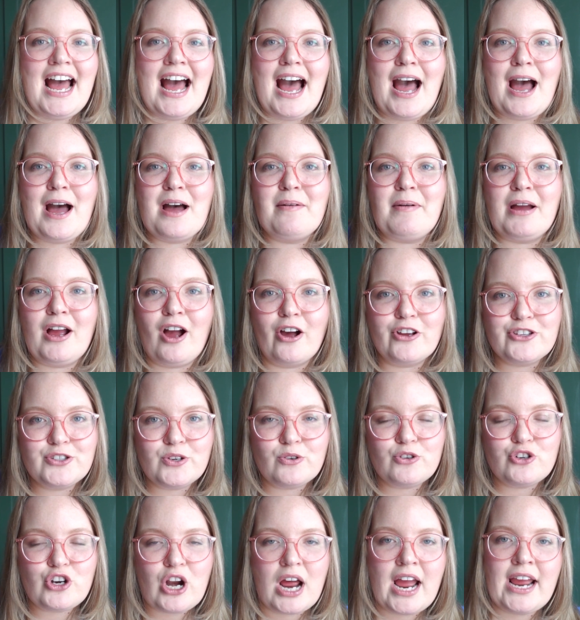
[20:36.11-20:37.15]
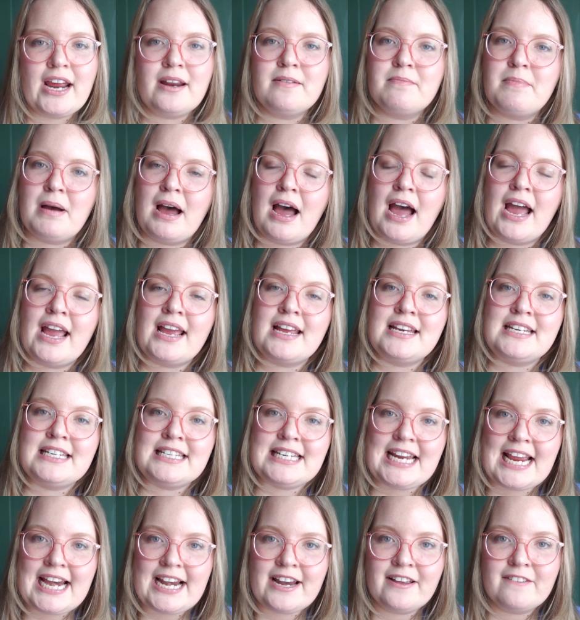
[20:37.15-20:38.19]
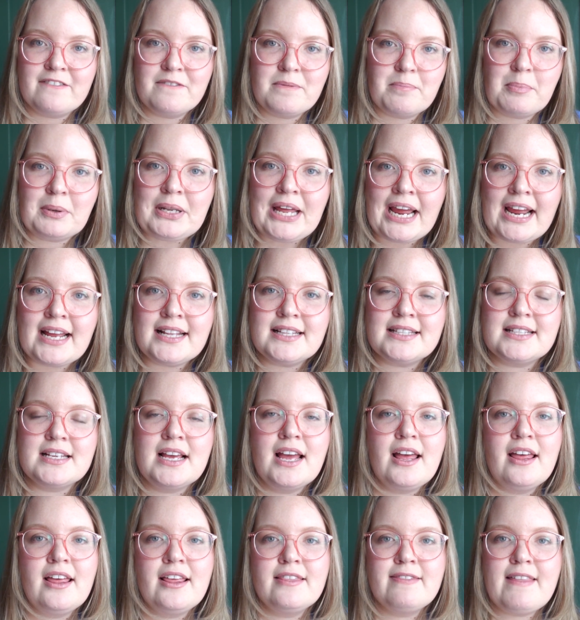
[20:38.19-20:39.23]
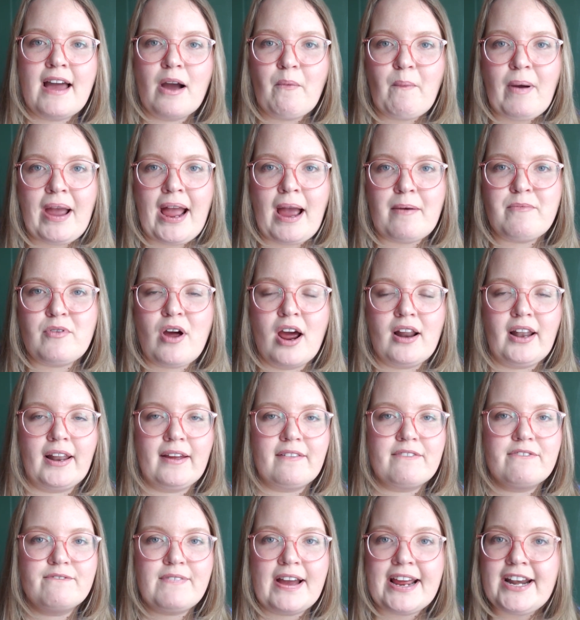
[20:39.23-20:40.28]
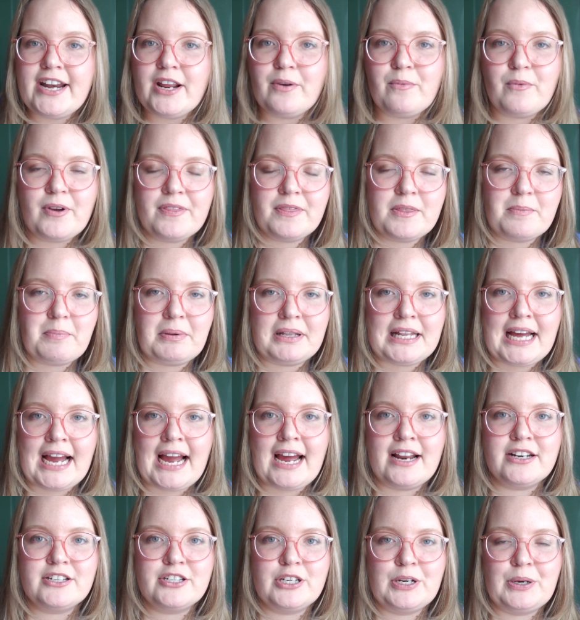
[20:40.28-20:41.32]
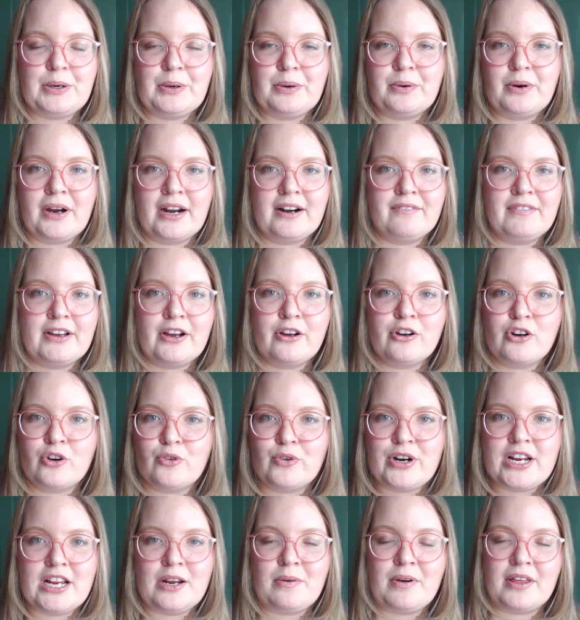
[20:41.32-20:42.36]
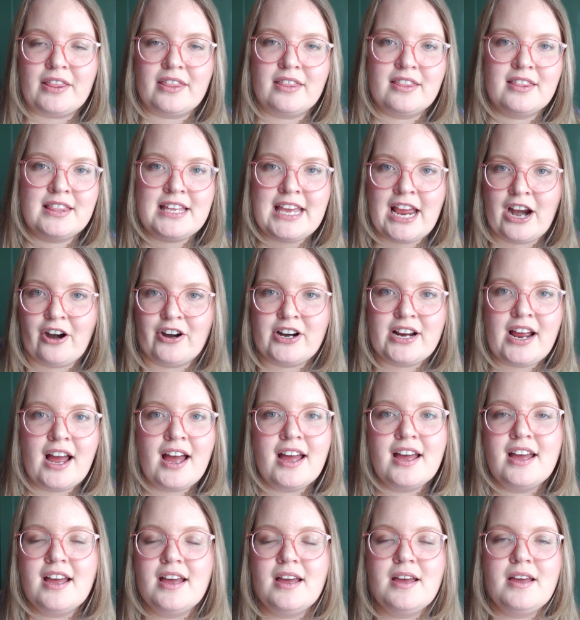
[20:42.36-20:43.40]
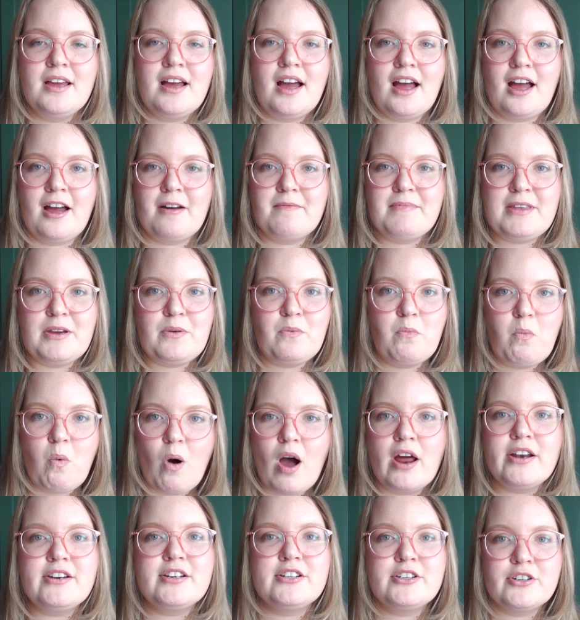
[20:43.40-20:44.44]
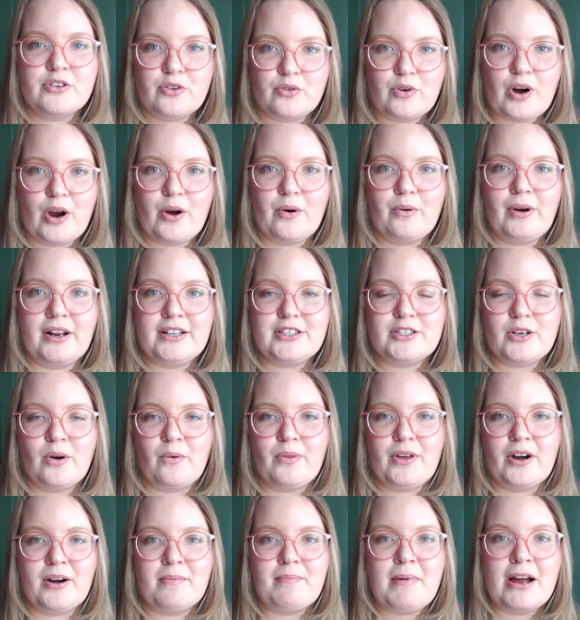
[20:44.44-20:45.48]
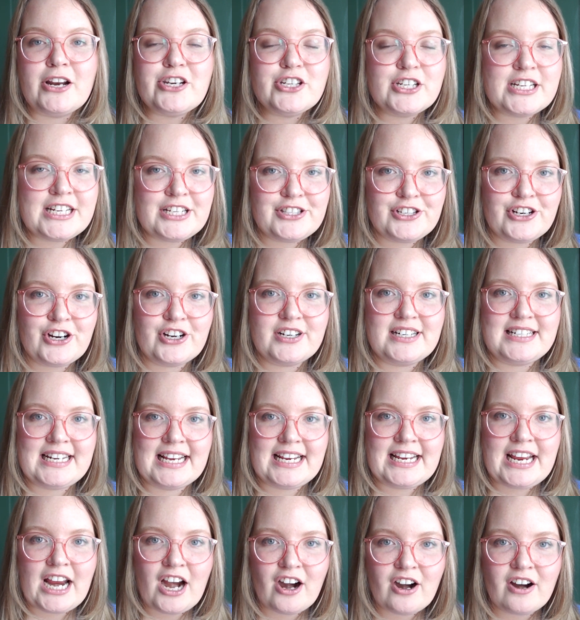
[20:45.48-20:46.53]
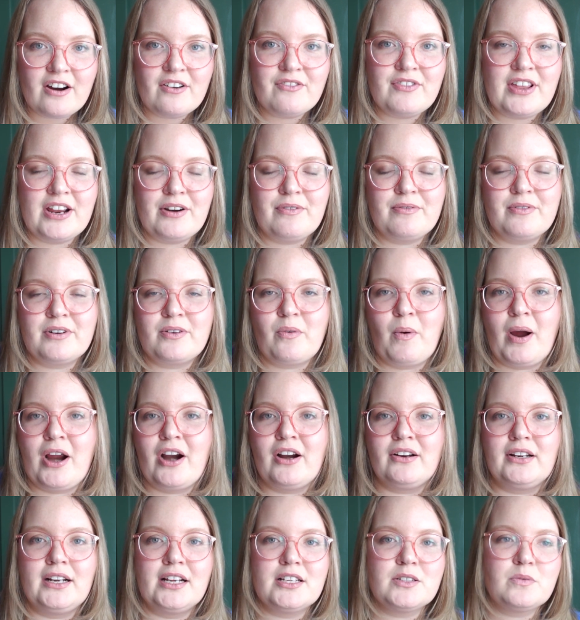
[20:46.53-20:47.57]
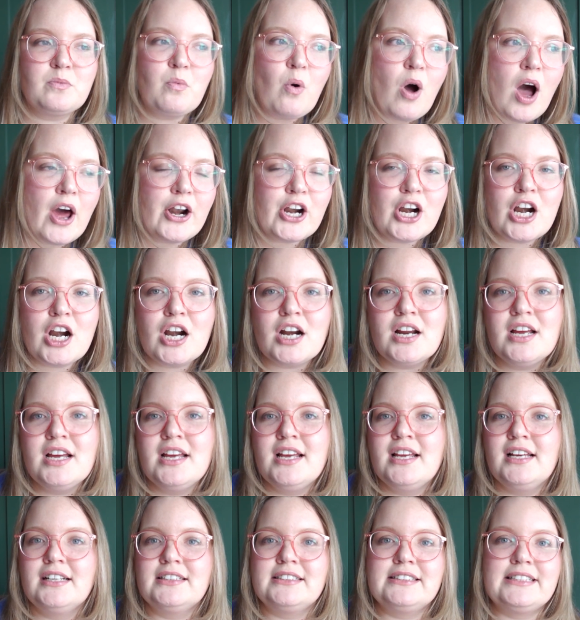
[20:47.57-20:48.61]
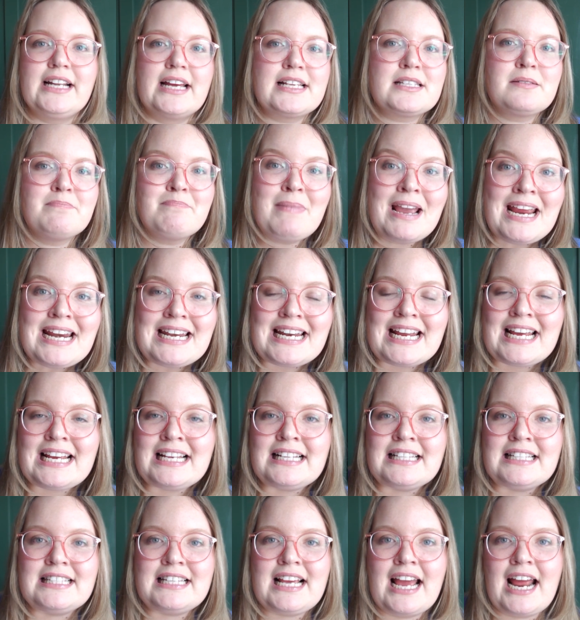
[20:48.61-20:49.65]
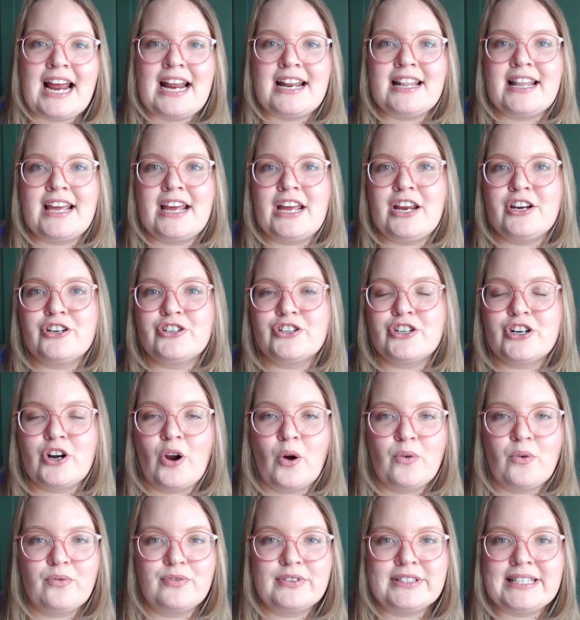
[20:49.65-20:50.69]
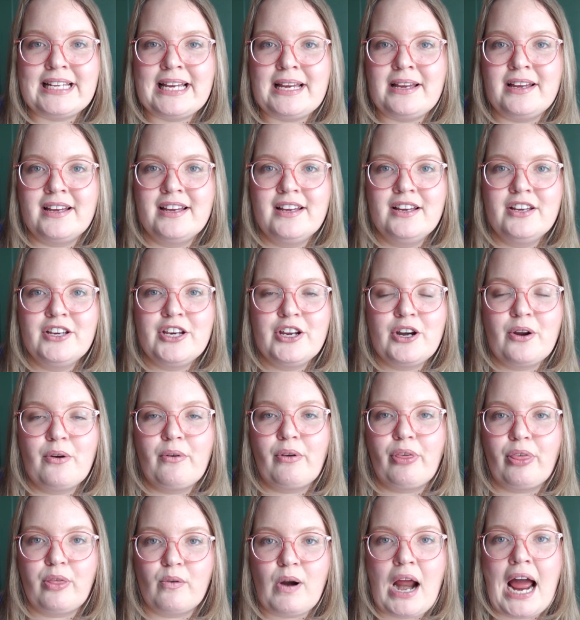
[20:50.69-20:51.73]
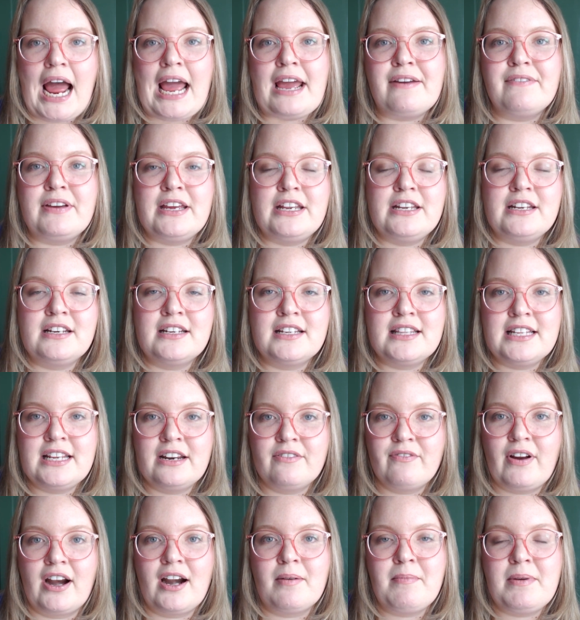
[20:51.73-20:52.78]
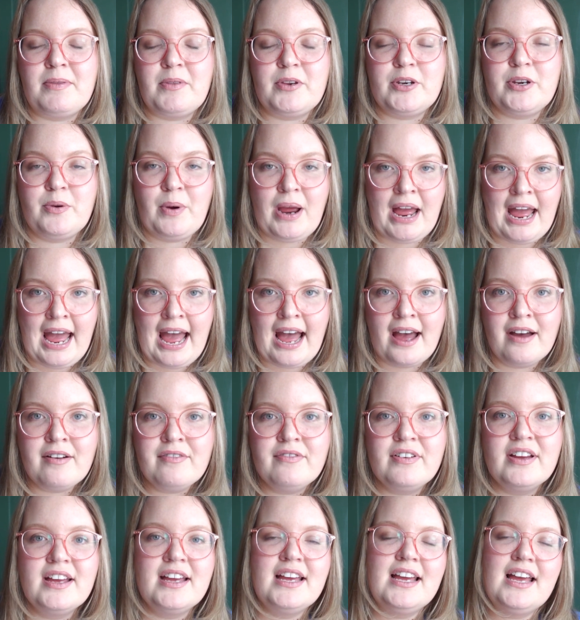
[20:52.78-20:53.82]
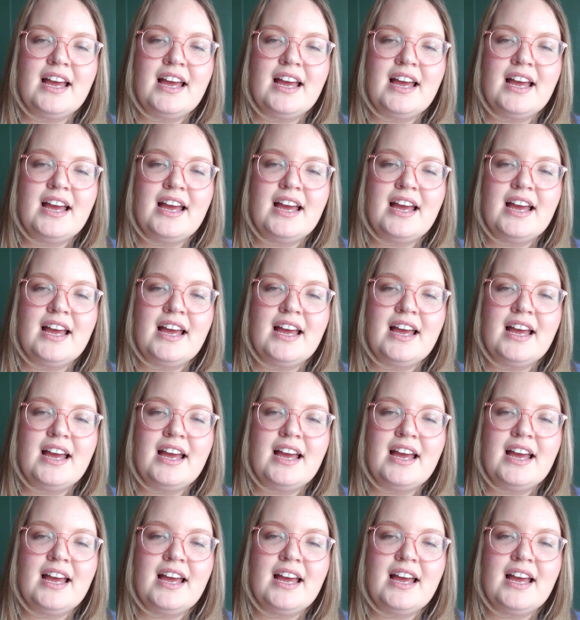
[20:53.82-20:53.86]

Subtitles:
I also try and buy native plants. That way I'm not fighting with the plant to kind of like agree with the area. They want to grow, and so they're much easier to take care of. They require less water, less maintenance, and they should hopefully, you know, thrive in the environment that you have.